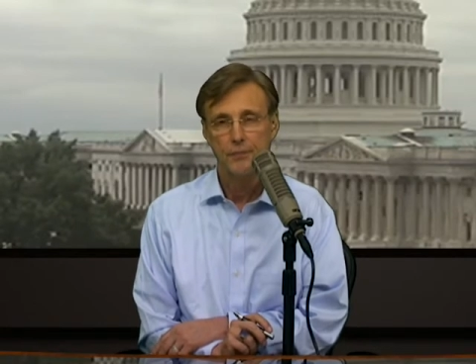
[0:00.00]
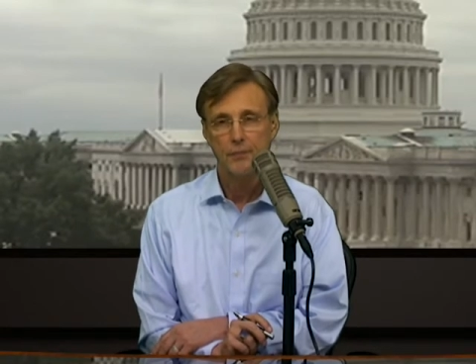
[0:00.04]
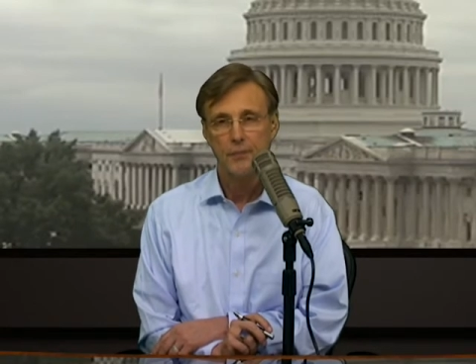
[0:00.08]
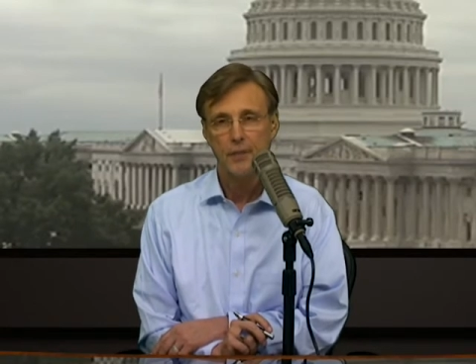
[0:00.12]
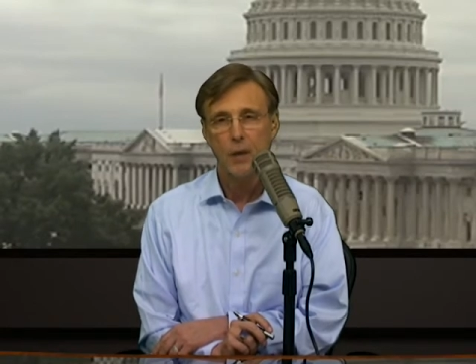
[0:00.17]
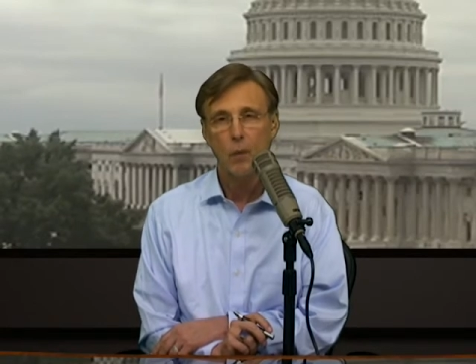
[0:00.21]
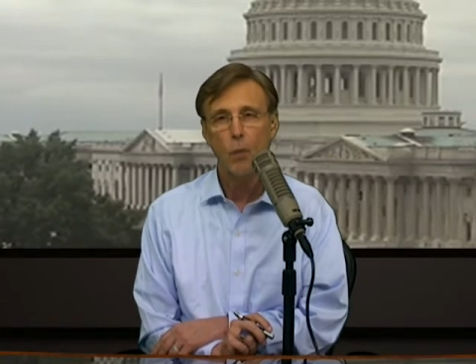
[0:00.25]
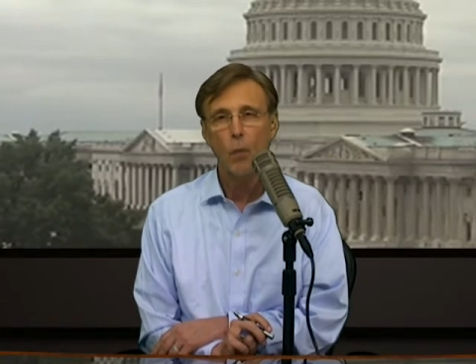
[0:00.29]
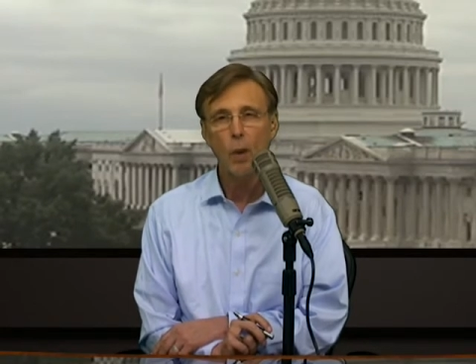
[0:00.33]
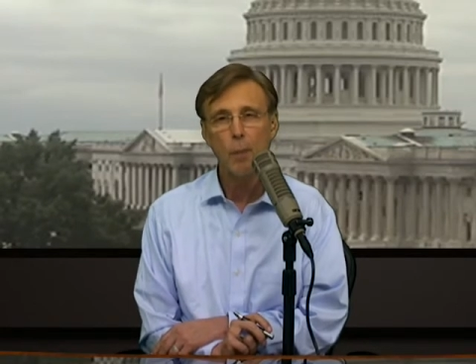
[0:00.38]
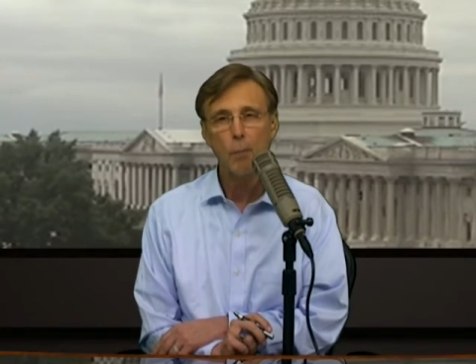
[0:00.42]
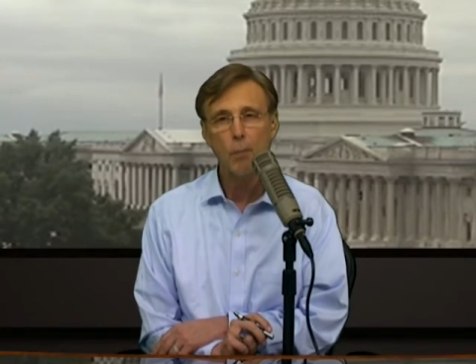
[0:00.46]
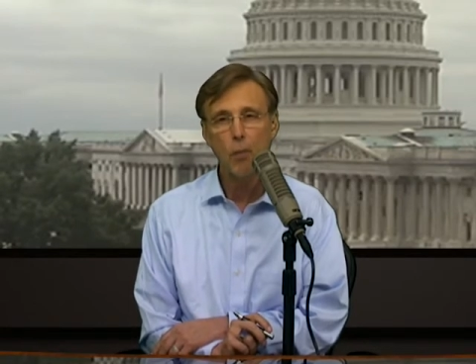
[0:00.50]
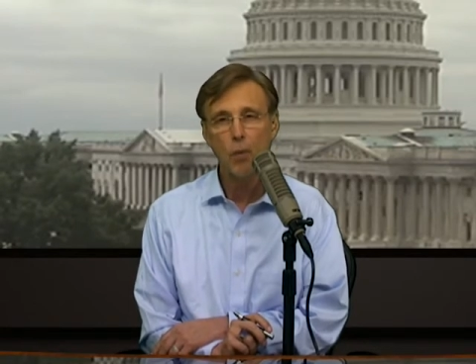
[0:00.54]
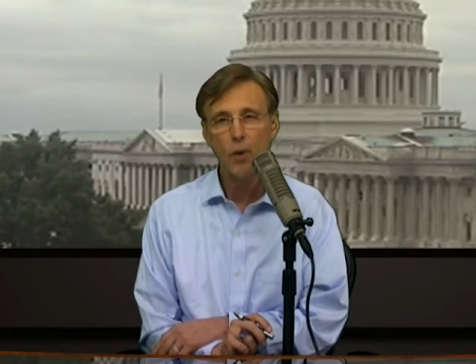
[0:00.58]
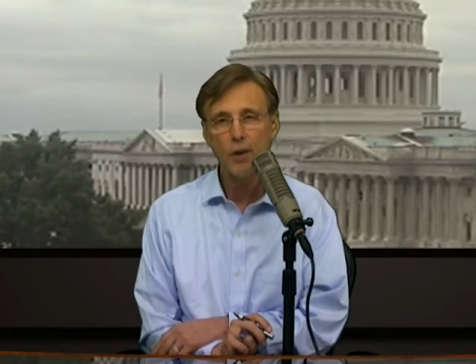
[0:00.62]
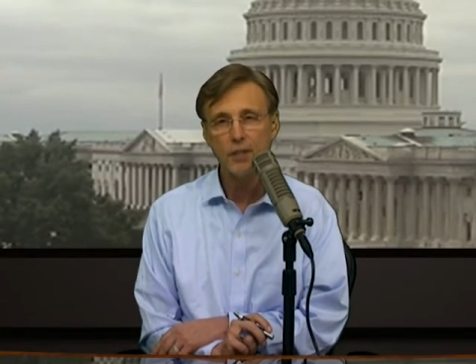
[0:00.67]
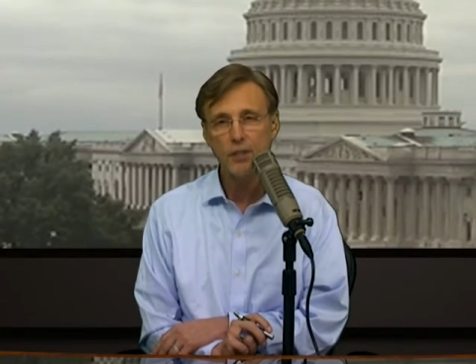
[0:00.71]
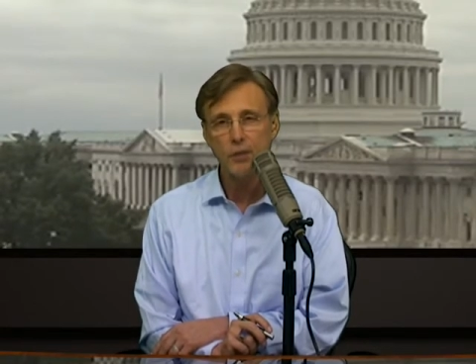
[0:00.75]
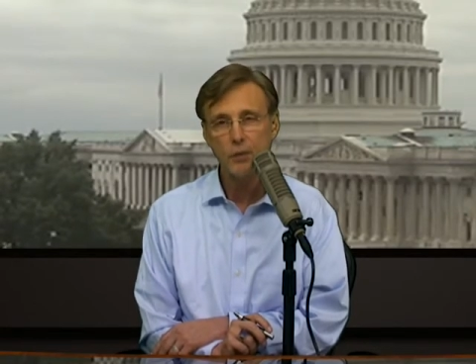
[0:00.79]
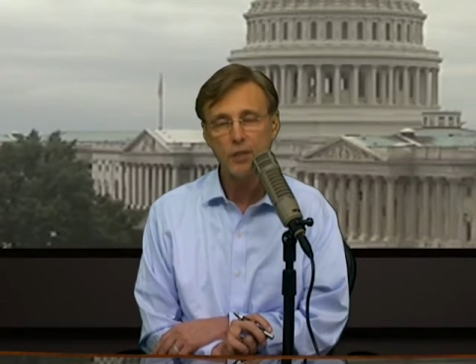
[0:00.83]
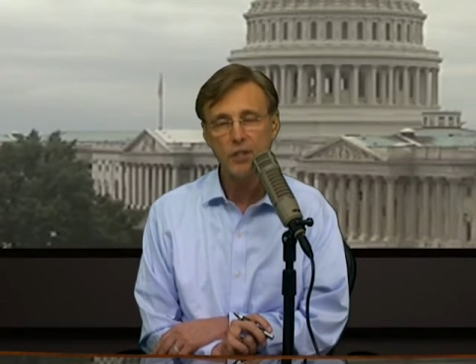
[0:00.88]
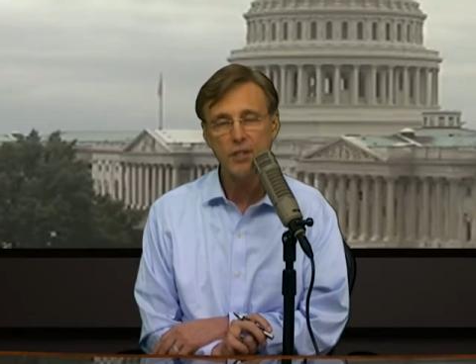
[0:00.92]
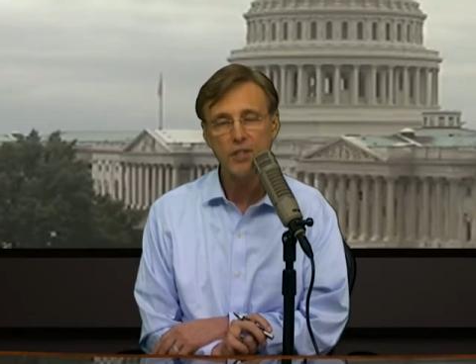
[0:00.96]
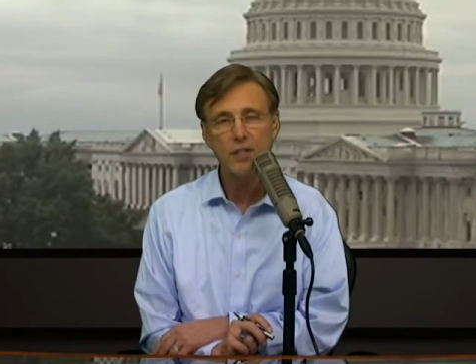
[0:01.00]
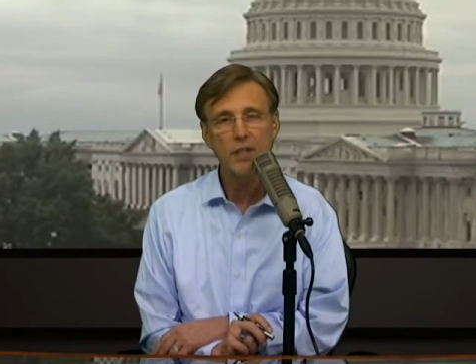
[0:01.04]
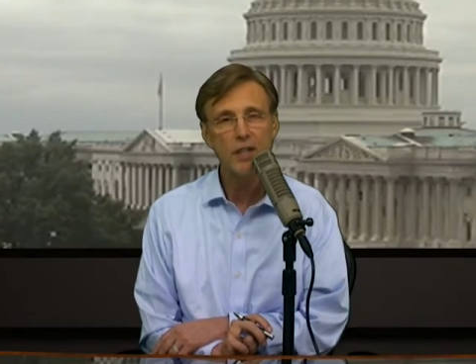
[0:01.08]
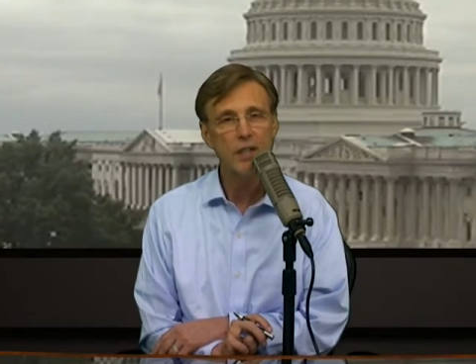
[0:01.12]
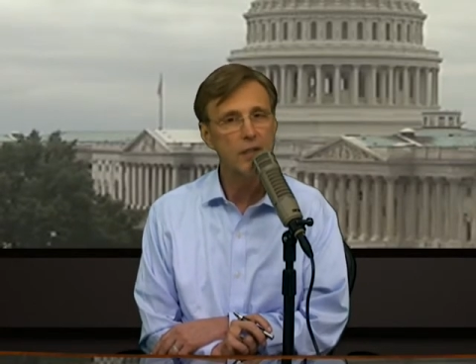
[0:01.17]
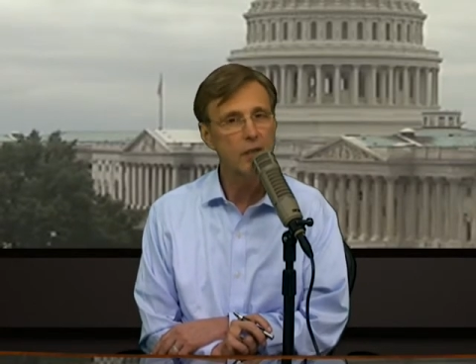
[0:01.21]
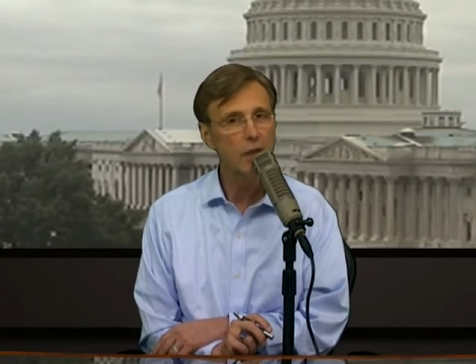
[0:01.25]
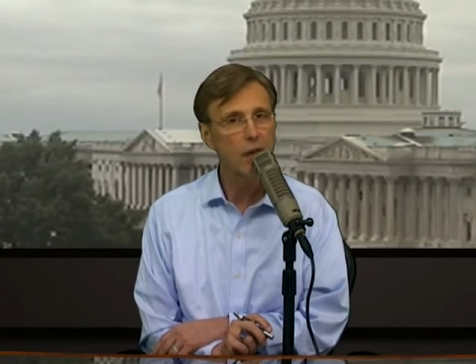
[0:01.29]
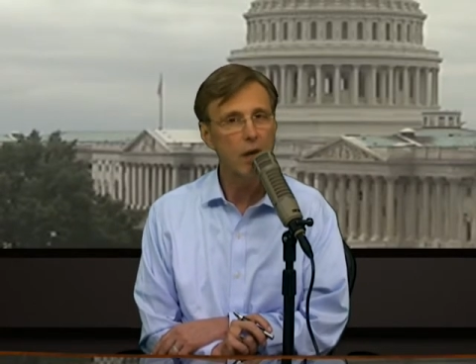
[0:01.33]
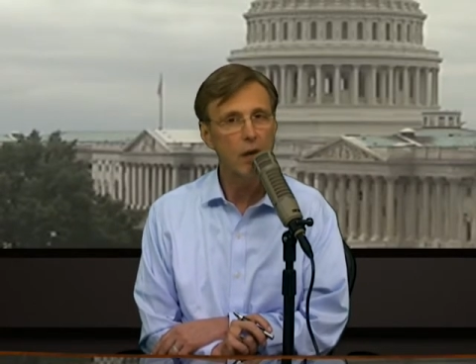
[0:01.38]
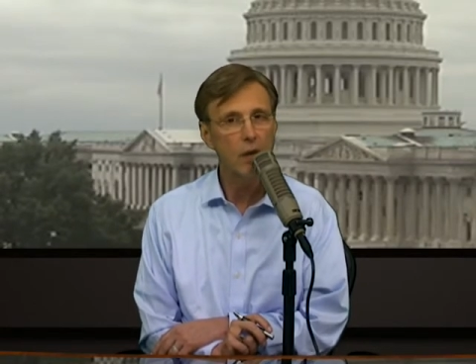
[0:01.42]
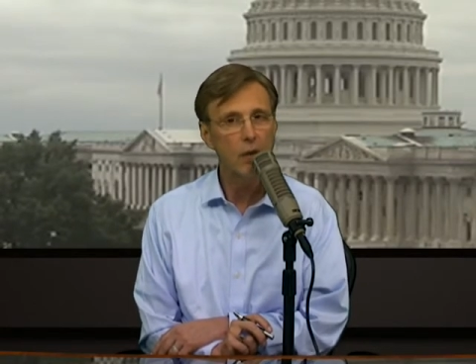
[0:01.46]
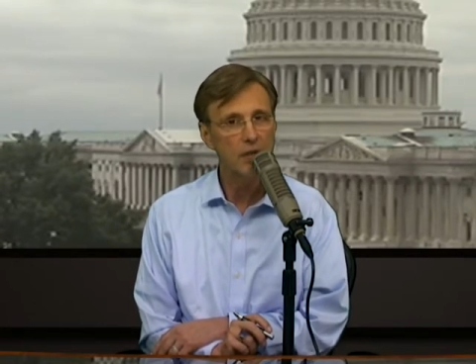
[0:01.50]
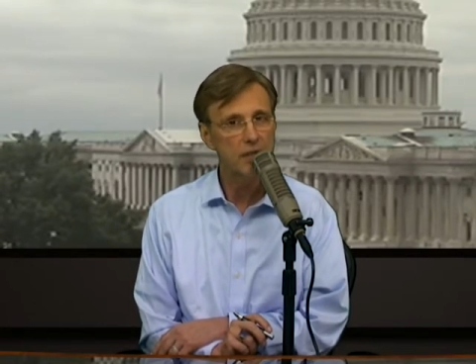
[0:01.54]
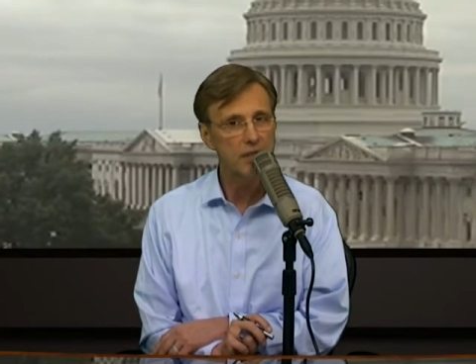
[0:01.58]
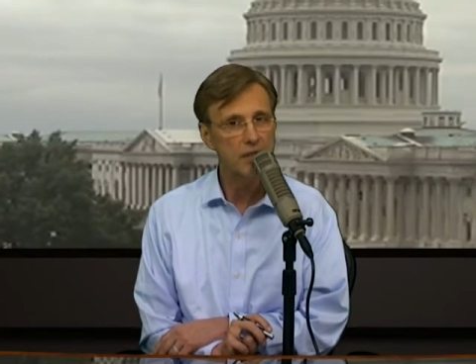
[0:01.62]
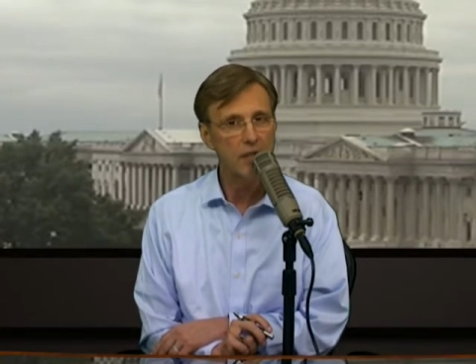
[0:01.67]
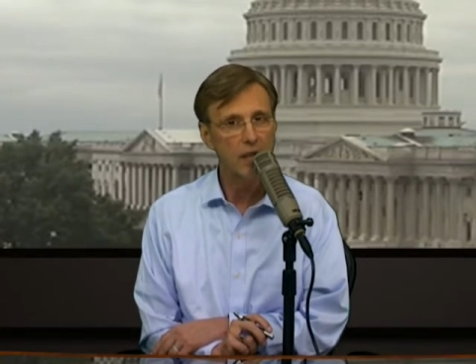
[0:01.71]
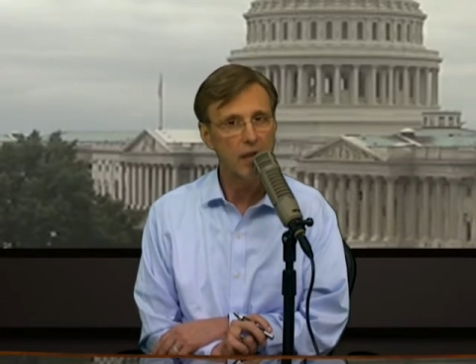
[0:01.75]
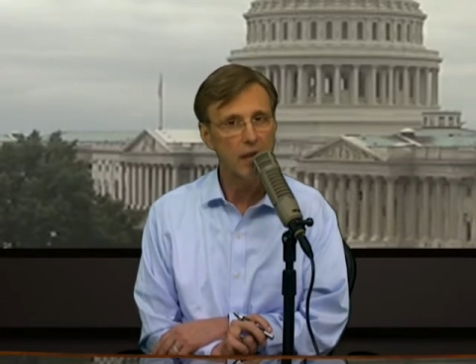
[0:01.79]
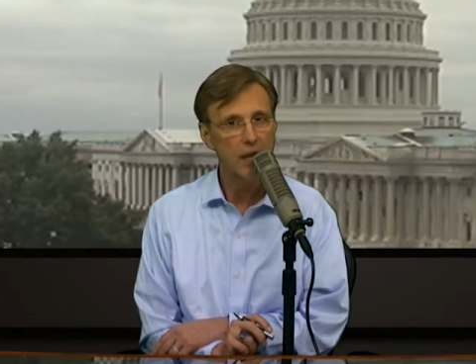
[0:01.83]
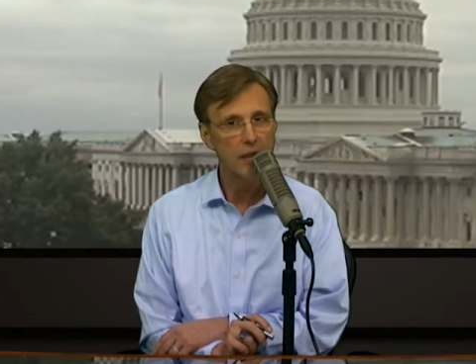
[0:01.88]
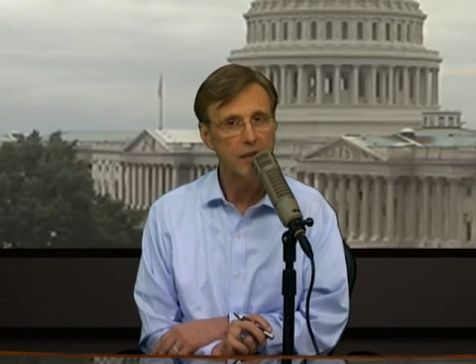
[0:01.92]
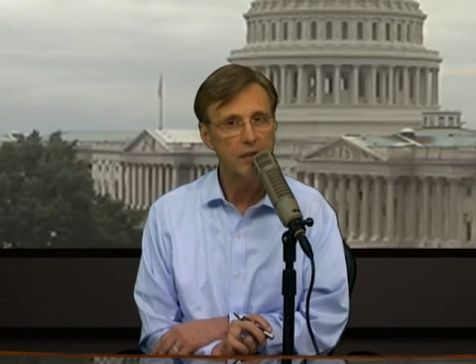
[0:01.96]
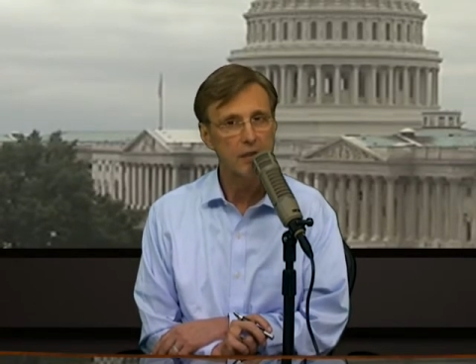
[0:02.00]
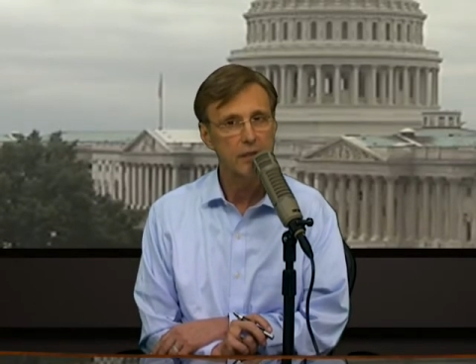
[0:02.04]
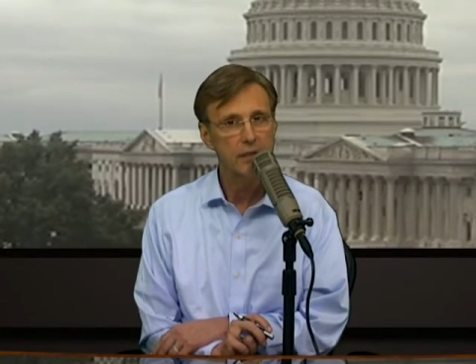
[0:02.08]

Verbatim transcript: At what point do we say, no, it's not?